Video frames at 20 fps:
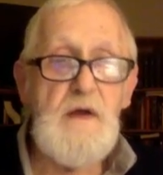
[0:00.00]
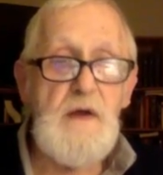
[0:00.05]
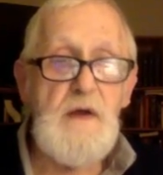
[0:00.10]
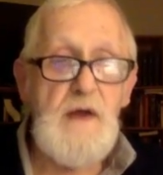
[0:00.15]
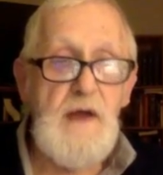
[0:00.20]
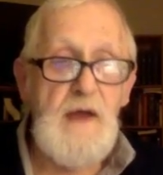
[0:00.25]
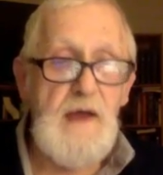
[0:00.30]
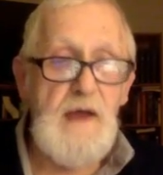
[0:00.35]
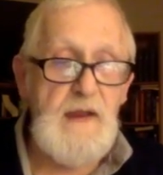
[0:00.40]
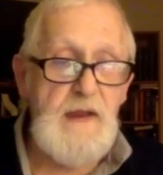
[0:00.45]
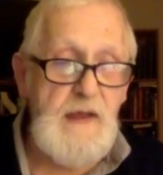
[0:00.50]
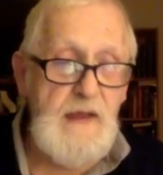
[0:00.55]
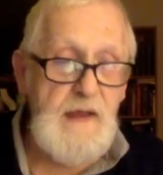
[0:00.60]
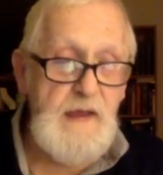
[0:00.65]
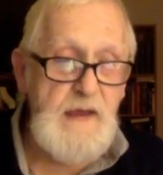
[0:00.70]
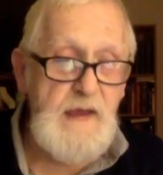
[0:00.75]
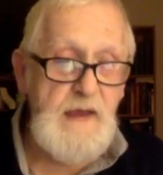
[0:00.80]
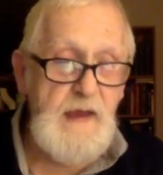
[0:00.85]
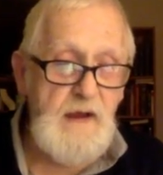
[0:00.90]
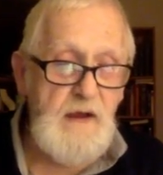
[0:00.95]
And
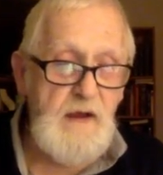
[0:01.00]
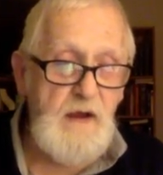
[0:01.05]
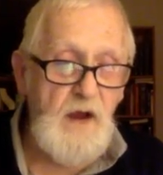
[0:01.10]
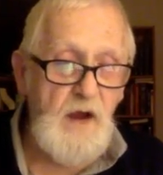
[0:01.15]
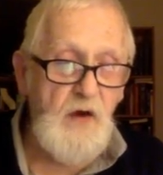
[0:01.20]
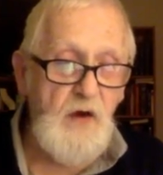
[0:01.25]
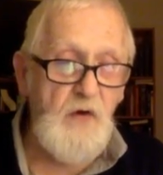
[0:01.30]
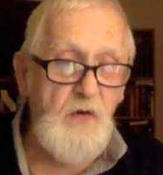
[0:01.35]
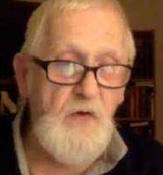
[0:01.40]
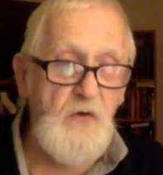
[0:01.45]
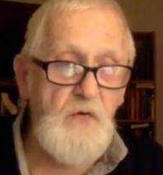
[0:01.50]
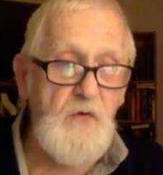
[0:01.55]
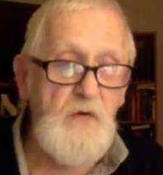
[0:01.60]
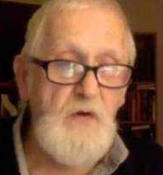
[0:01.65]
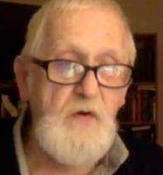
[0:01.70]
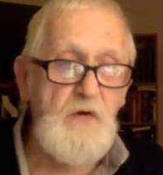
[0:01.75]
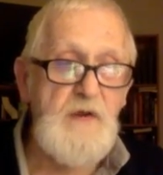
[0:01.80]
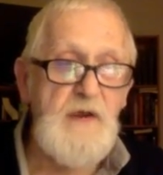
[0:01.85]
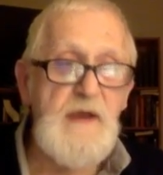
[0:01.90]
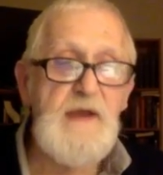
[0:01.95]
he had called
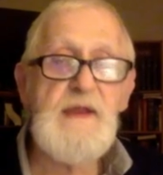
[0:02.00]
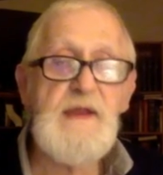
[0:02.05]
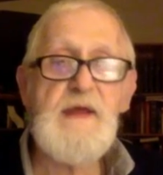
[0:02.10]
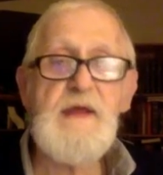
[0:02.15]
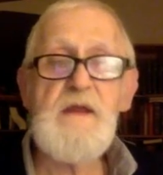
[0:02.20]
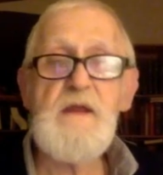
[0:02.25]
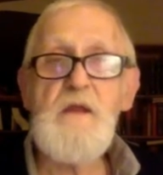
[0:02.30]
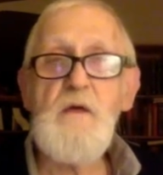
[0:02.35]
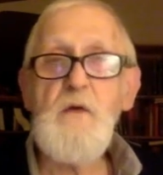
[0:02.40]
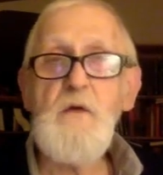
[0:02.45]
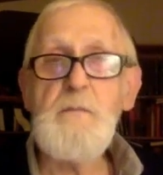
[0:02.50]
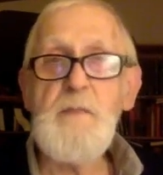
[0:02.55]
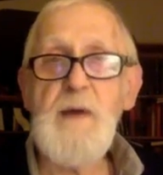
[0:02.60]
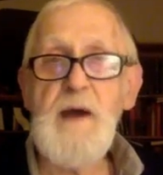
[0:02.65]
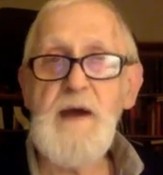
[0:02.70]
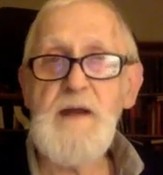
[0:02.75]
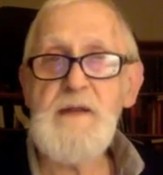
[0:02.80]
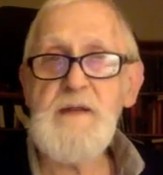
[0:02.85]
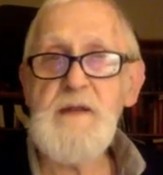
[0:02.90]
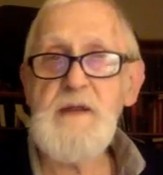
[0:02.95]
because he didn't know
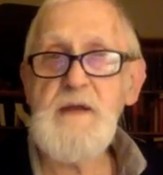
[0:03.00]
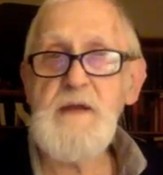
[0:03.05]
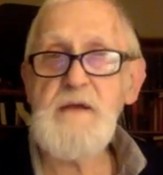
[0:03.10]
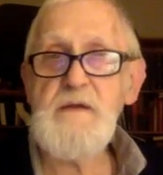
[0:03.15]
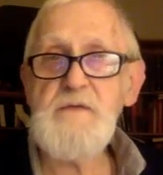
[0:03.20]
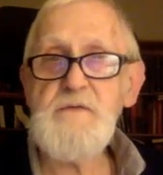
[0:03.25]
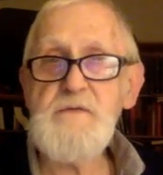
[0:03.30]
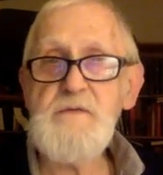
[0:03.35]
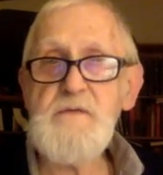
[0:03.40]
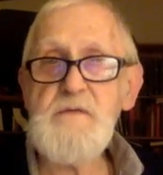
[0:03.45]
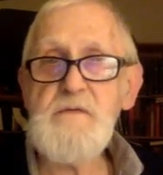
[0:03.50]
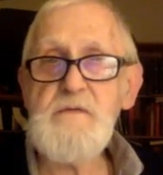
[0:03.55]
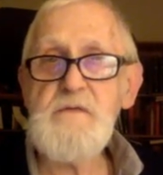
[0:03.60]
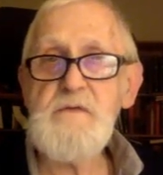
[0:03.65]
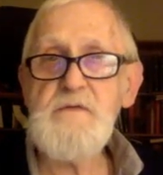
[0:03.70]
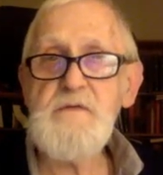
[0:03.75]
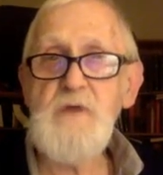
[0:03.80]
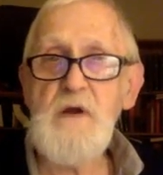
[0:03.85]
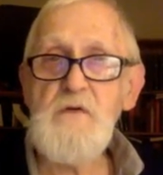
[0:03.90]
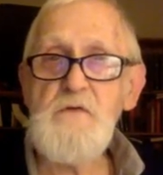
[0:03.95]
about this. The
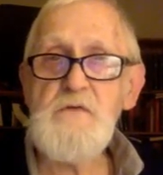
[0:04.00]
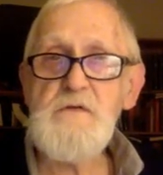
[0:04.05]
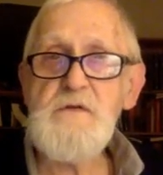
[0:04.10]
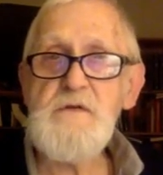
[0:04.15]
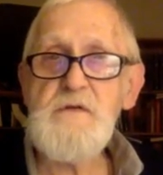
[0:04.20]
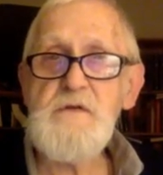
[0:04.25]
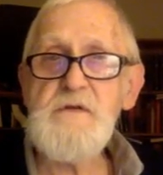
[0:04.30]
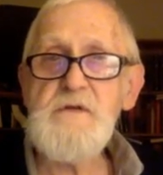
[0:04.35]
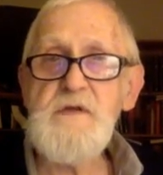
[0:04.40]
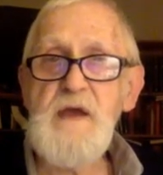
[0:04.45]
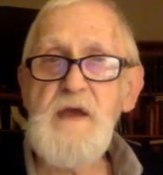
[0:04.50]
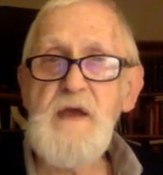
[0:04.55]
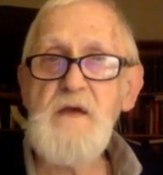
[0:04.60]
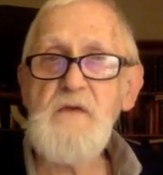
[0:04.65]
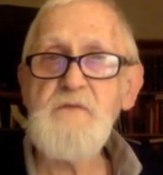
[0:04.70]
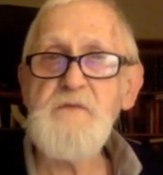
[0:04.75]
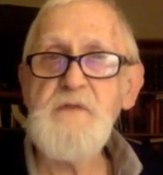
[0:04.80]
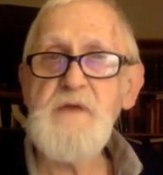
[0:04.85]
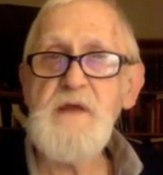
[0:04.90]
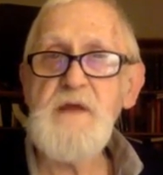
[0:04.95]
church
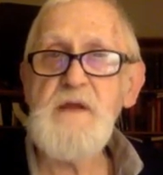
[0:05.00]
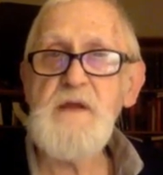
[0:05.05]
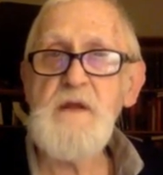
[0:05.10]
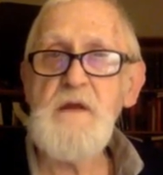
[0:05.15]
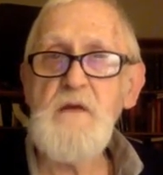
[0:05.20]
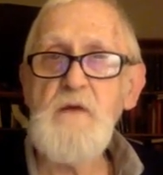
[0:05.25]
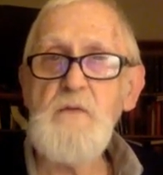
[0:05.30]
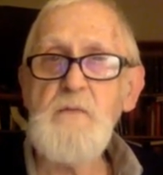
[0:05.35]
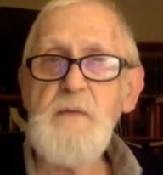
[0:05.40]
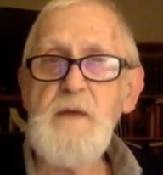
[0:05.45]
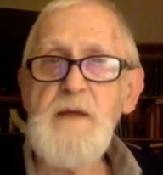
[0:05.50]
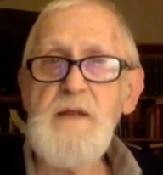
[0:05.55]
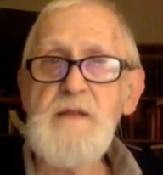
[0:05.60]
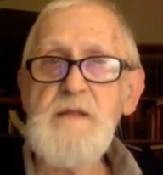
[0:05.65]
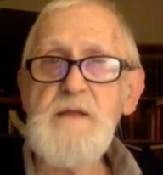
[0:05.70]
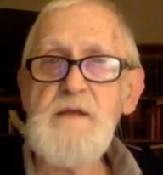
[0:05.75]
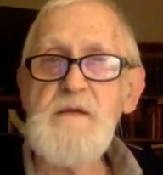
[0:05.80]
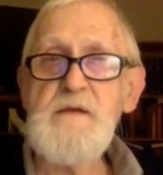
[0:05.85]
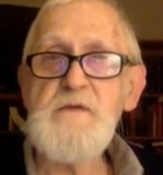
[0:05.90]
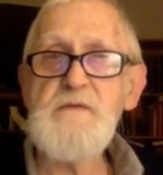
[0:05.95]
itself didn't know about
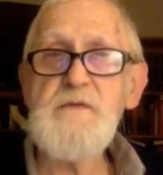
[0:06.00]
this.